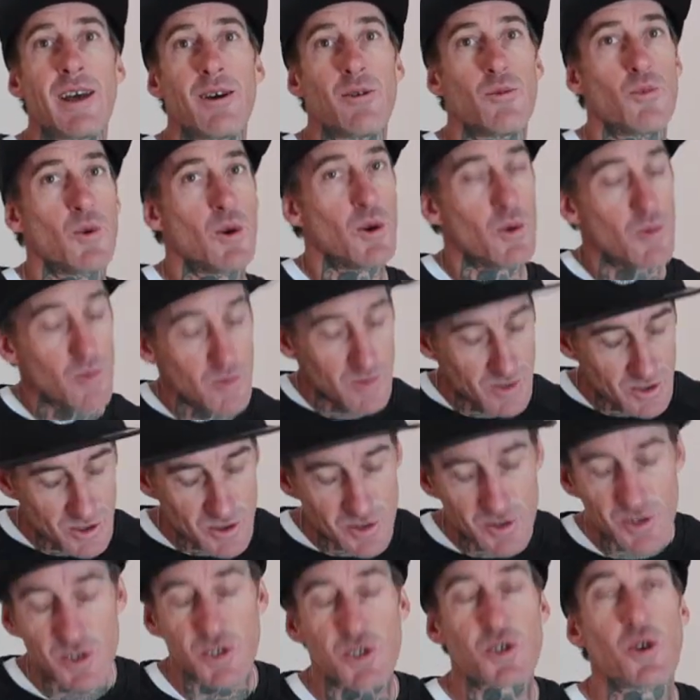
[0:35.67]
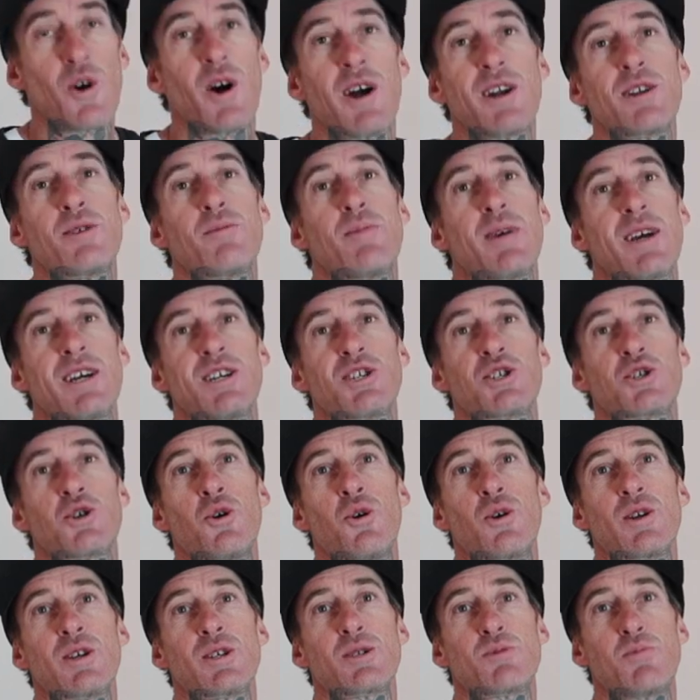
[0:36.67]
well, trying to be as
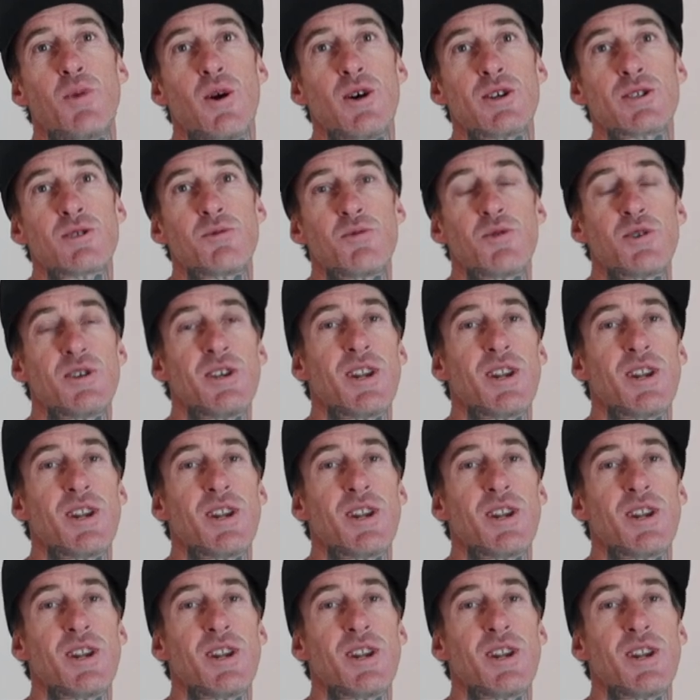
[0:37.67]
short as possible.